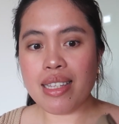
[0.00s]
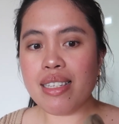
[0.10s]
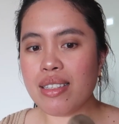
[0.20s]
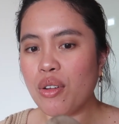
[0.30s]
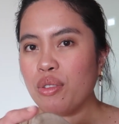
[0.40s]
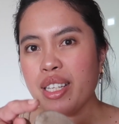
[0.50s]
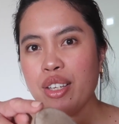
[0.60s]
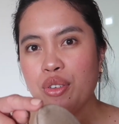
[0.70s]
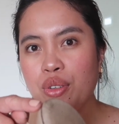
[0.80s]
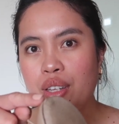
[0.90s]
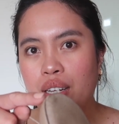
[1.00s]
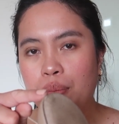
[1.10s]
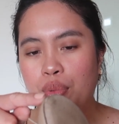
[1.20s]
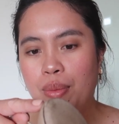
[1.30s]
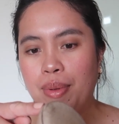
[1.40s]
this is the only, you know,
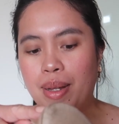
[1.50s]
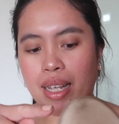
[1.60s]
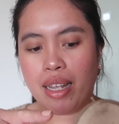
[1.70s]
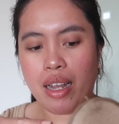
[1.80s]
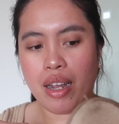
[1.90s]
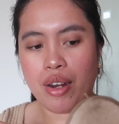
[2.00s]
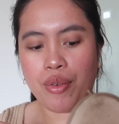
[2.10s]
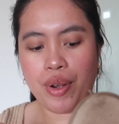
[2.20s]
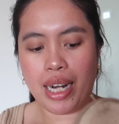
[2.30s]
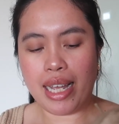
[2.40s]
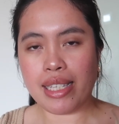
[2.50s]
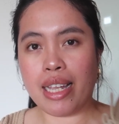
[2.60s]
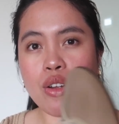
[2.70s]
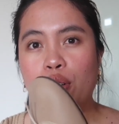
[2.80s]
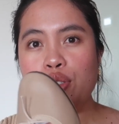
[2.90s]
the problem I
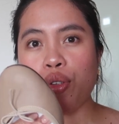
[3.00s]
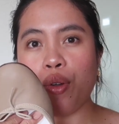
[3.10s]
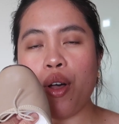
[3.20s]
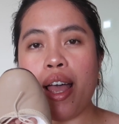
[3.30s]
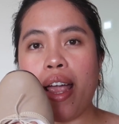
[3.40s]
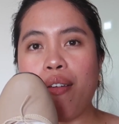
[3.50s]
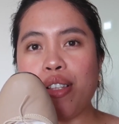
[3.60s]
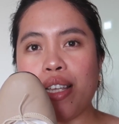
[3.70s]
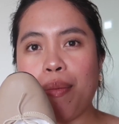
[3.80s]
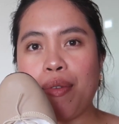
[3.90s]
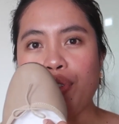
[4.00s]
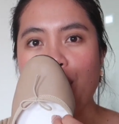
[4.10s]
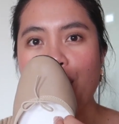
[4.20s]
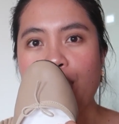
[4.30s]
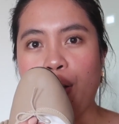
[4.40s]
realized. And also every time
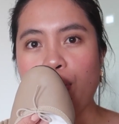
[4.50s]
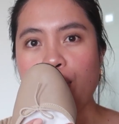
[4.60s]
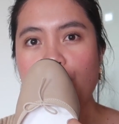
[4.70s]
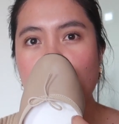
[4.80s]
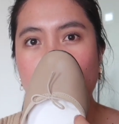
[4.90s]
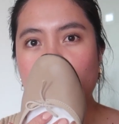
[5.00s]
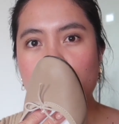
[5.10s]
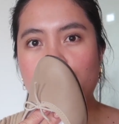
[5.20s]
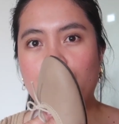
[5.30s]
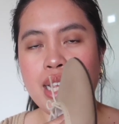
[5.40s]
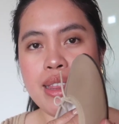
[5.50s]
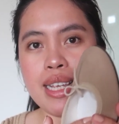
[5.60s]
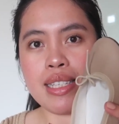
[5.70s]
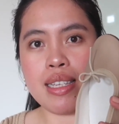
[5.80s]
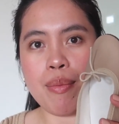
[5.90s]
after use I also use the Tote to
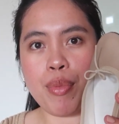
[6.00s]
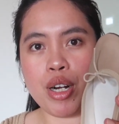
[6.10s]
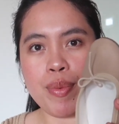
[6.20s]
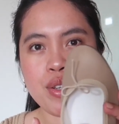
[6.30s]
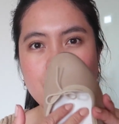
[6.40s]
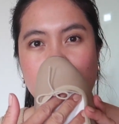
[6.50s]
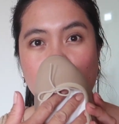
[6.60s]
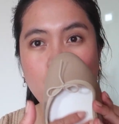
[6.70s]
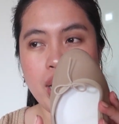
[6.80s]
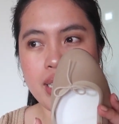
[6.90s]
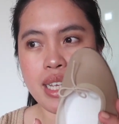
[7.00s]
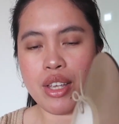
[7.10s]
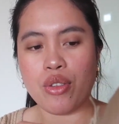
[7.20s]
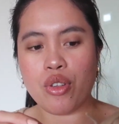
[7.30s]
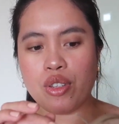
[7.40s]
clean this part because it's
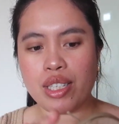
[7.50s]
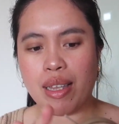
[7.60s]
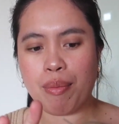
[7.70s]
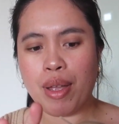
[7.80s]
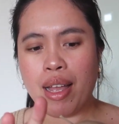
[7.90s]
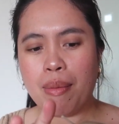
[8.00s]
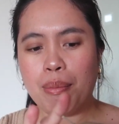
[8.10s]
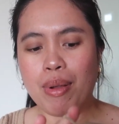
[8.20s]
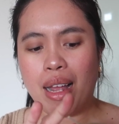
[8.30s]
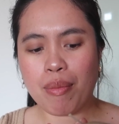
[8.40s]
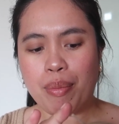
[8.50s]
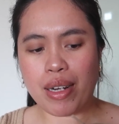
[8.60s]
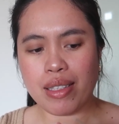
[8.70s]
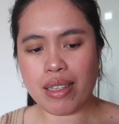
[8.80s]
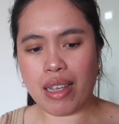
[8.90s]
white. I noticed some
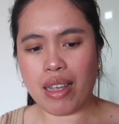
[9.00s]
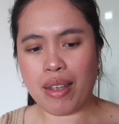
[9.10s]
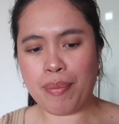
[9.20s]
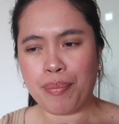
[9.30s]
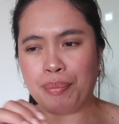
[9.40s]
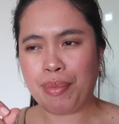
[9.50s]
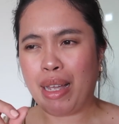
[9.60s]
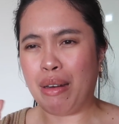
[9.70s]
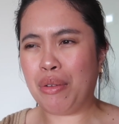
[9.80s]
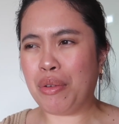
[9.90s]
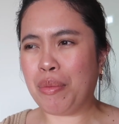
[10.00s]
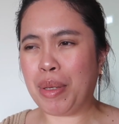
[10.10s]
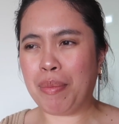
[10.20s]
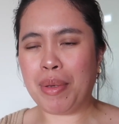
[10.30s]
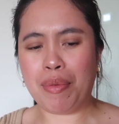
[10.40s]
black parts, I don't
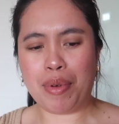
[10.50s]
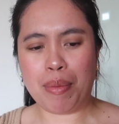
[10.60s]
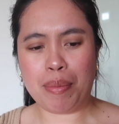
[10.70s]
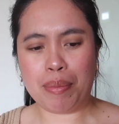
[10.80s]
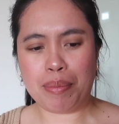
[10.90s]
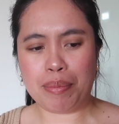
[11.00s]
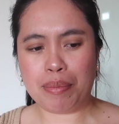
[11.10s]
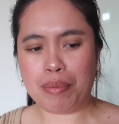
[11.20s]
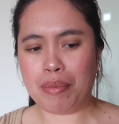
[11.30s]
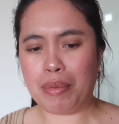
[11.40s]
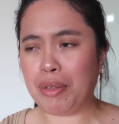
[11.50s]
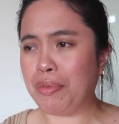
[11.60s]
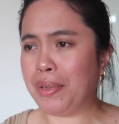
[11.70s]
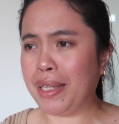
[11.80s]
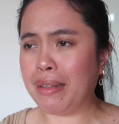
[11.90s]
know, maybe from
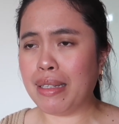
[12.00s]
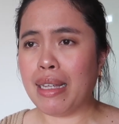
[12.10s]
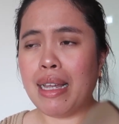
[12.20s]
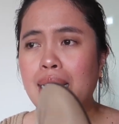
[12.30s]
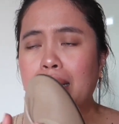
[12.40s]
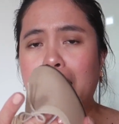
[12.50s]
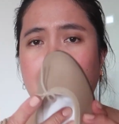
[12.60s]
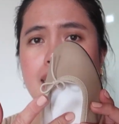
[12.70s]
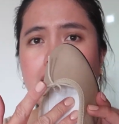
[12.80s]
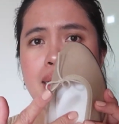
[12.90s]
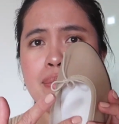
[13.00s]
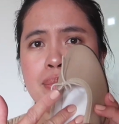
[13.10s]
my feet like